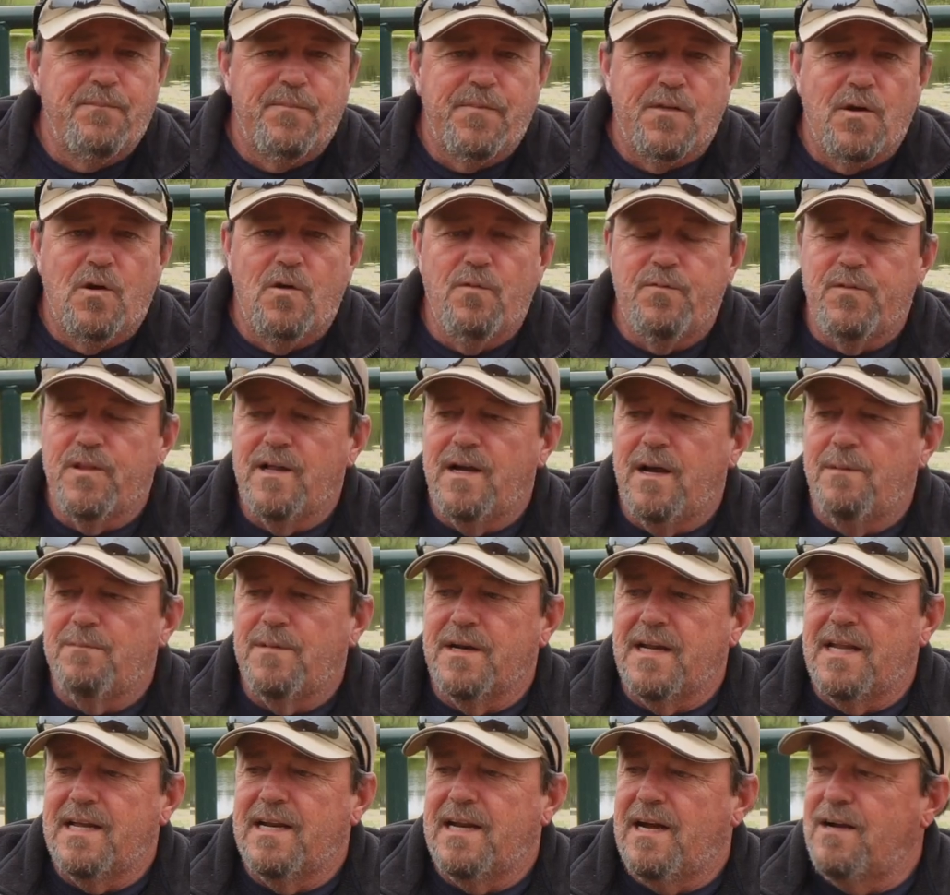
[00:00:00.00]
hopefully I'm going
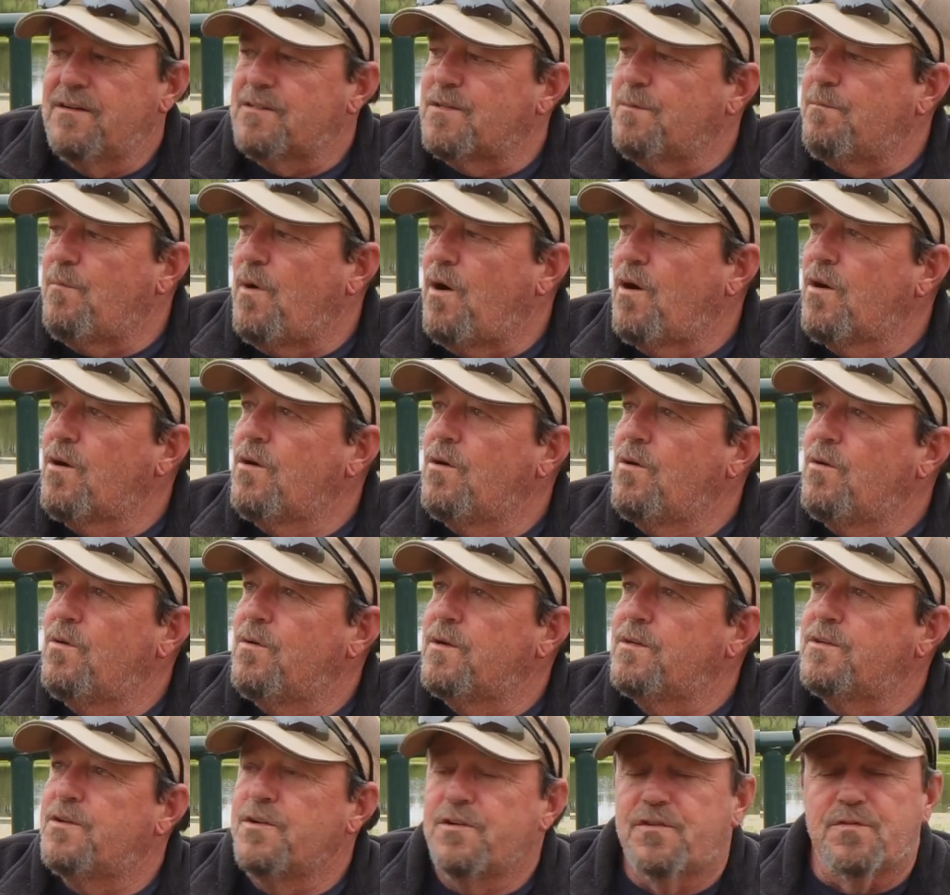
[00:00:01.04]
to get out tomorrow
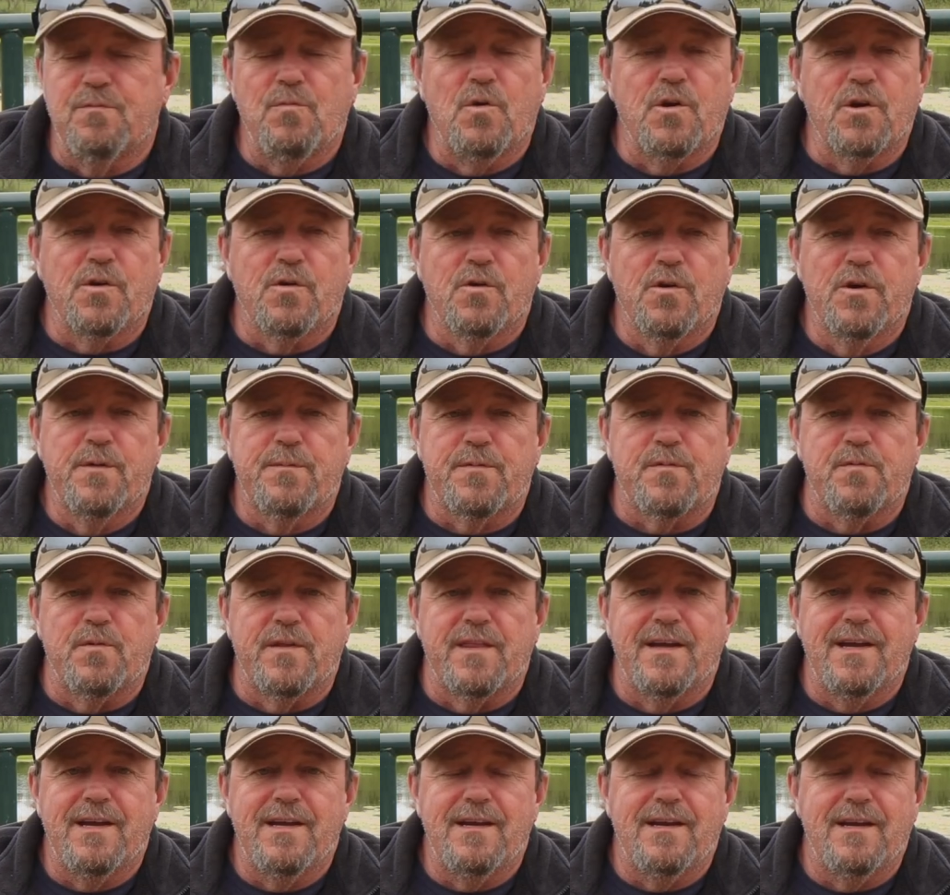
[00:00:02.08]
and do some more groups
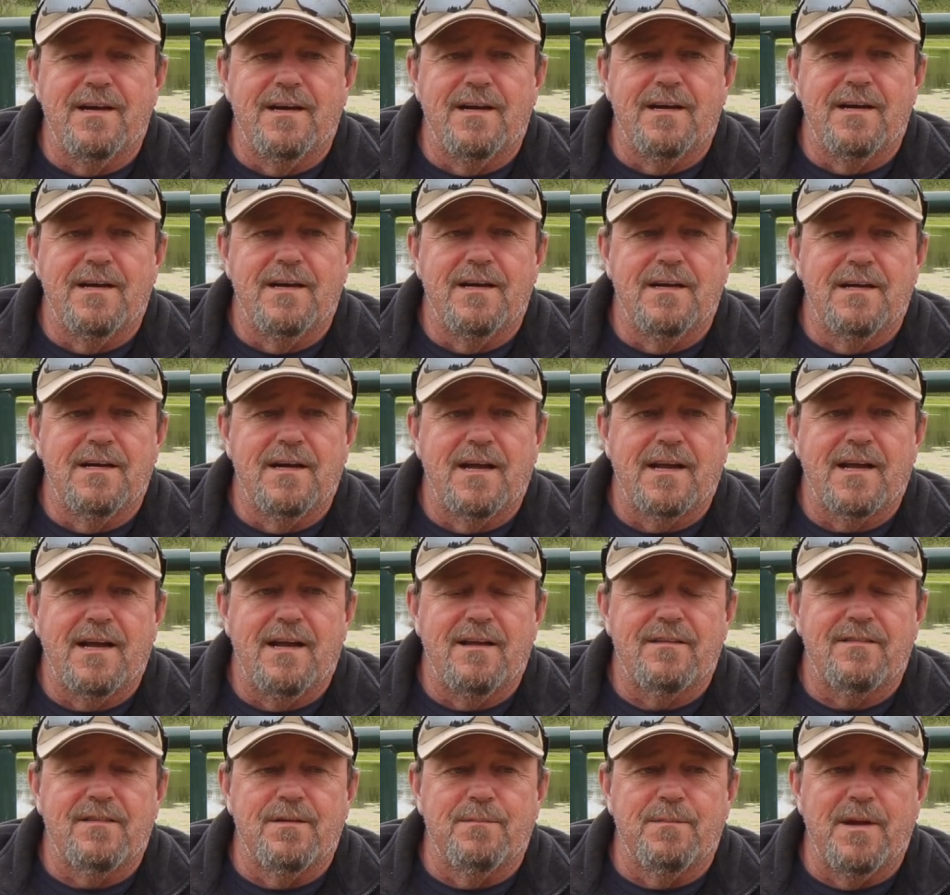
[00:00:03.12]
with it. I
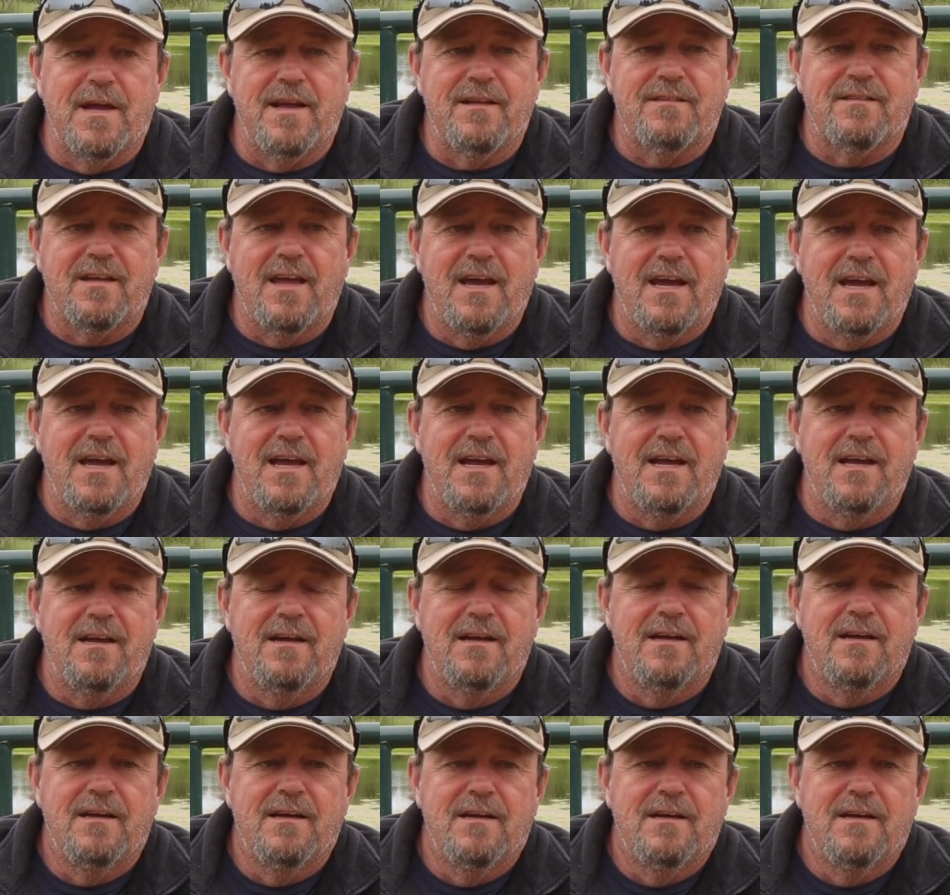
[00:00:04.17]
got some SK